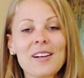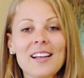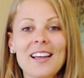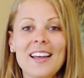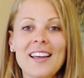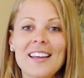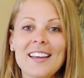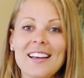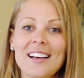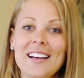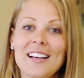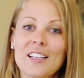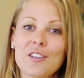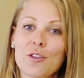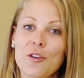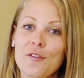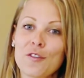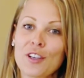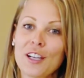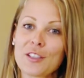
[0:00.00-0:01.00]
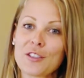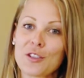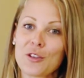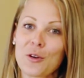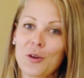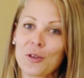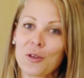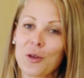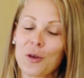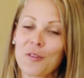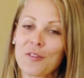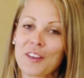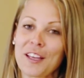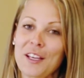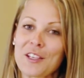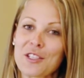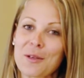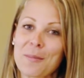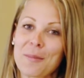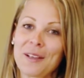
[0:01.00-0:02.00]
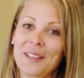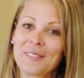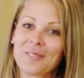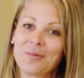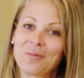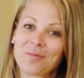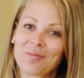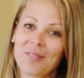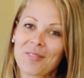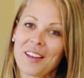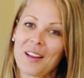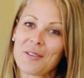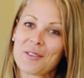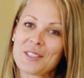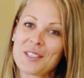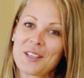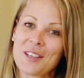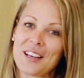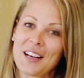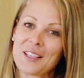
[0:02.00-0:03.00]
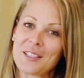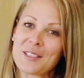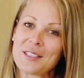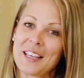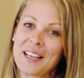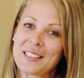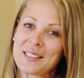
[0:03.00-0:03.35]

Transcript: And don't forget to turn on the notification button. I'll see you guys next